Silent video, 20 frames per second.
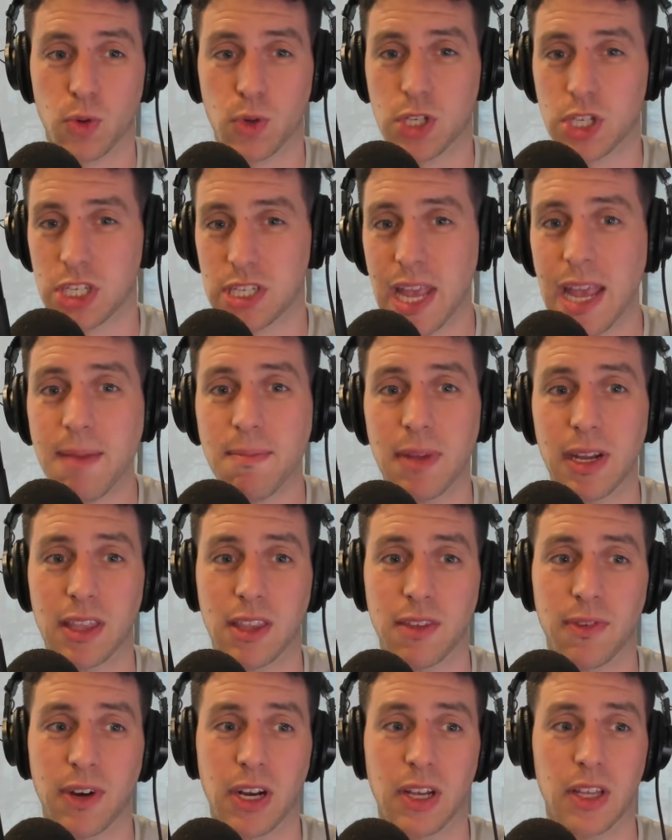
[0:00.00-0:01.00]
or statement
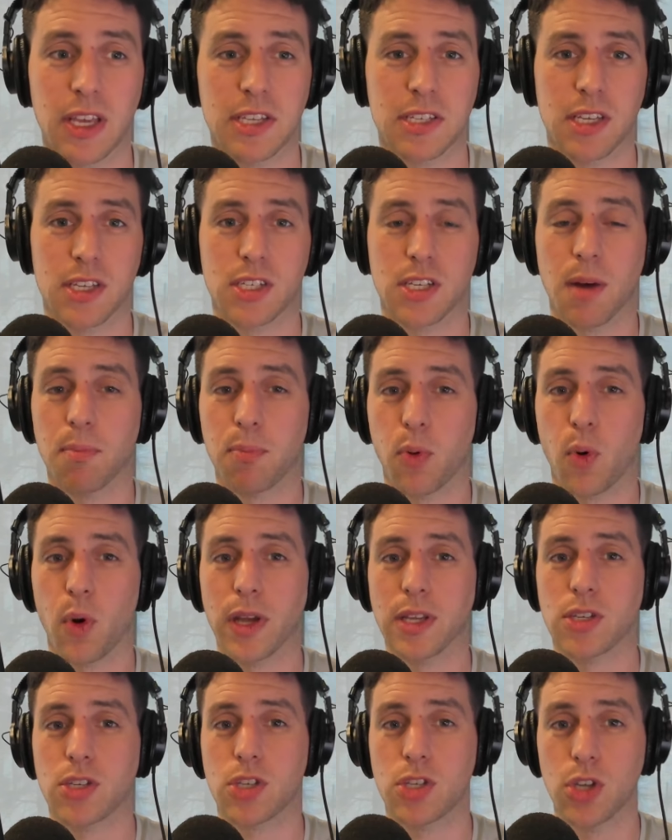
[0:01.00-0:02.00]
at the very least at some
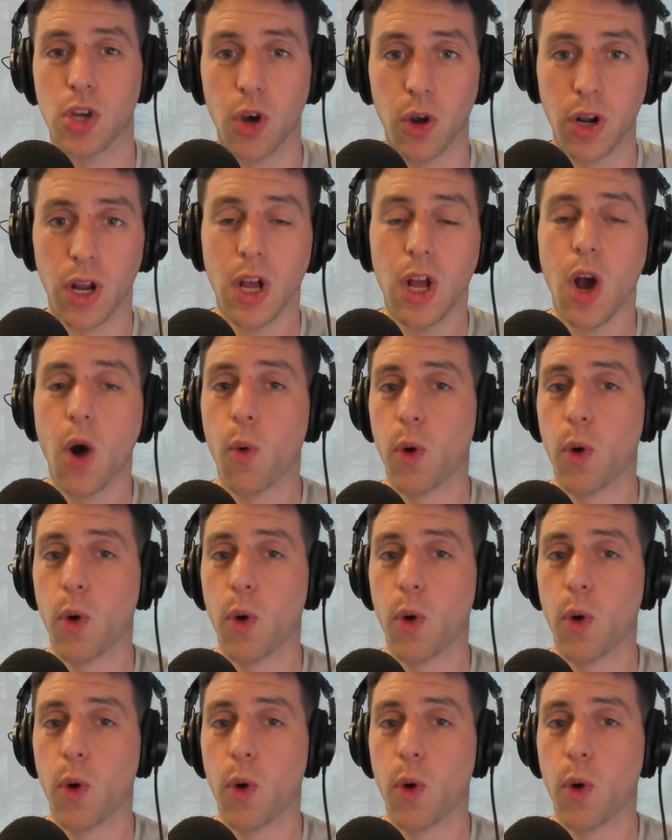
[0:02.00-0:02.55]
point soon.